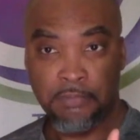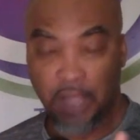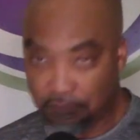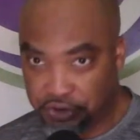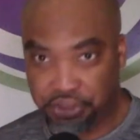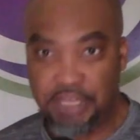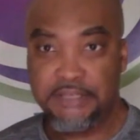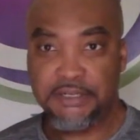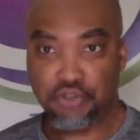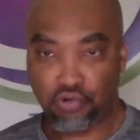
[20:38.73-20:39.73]
of
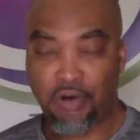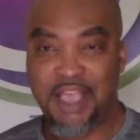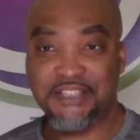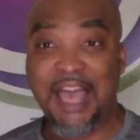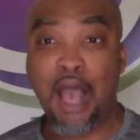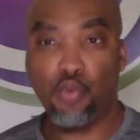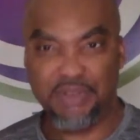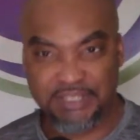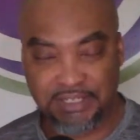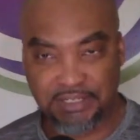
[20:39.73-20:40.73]
Jesus Christ, Amen.
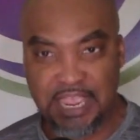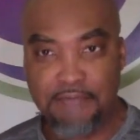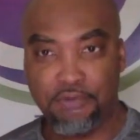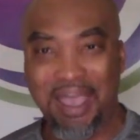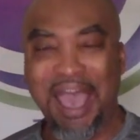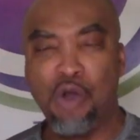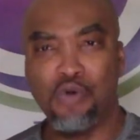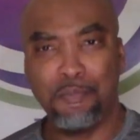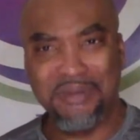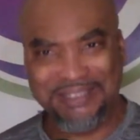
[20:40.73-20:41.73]
Our Savior,
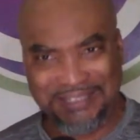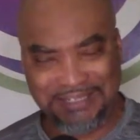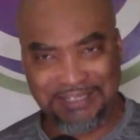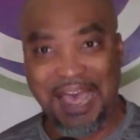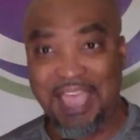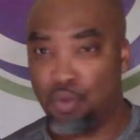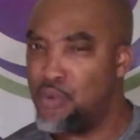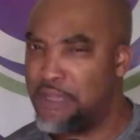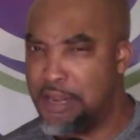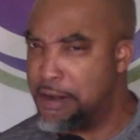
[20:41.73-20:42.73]
our Messiah.
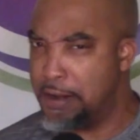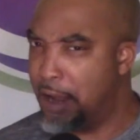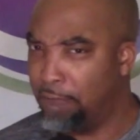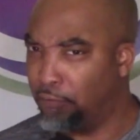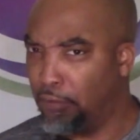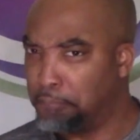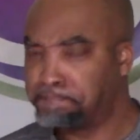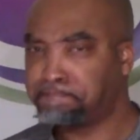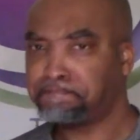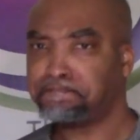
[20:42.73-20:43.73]
We can never
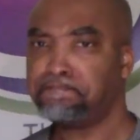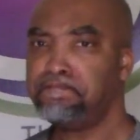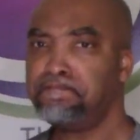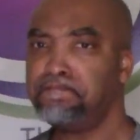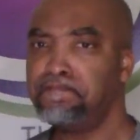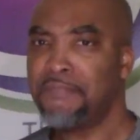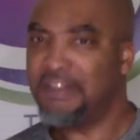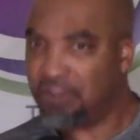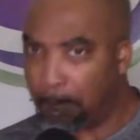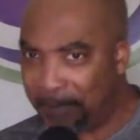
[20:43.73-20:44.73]

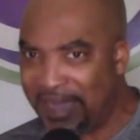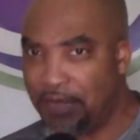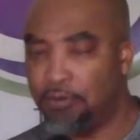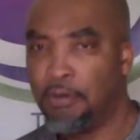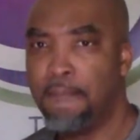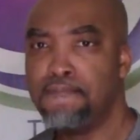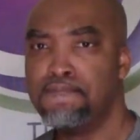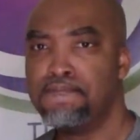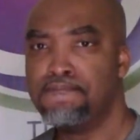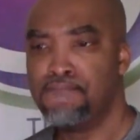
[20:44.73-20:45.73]
debate
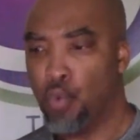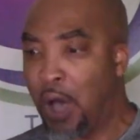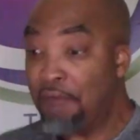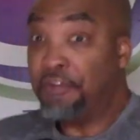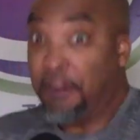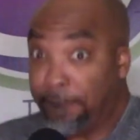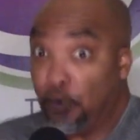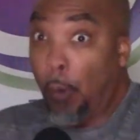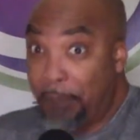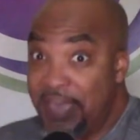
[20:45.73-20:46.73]
or have
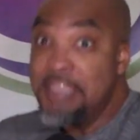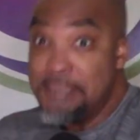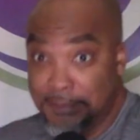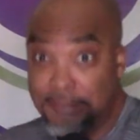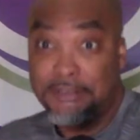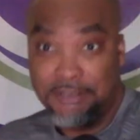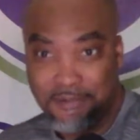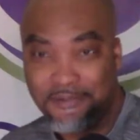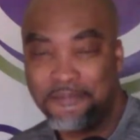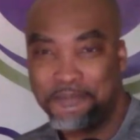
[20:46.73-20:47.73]
different opinions
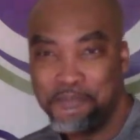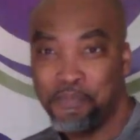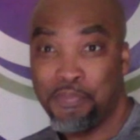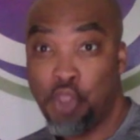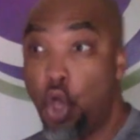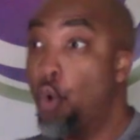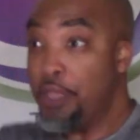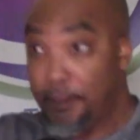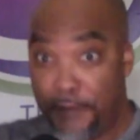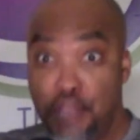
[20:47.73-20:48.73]

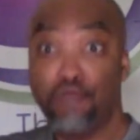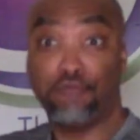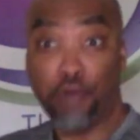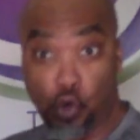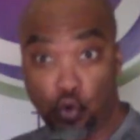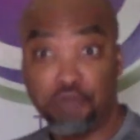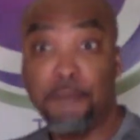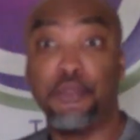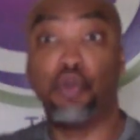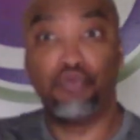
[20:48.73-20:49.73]
on if he rose
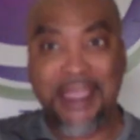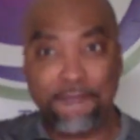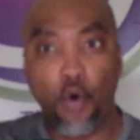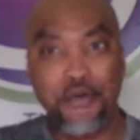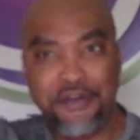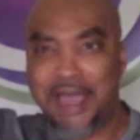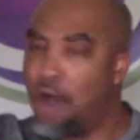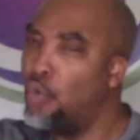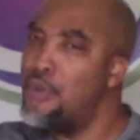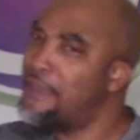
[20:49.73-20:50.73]
from the grave or not.
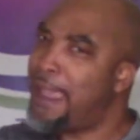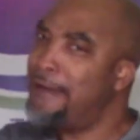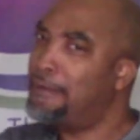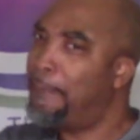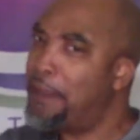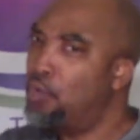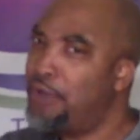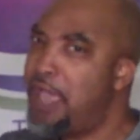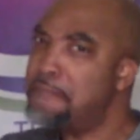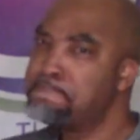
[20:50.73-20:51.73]
Oh, we can't debate on that.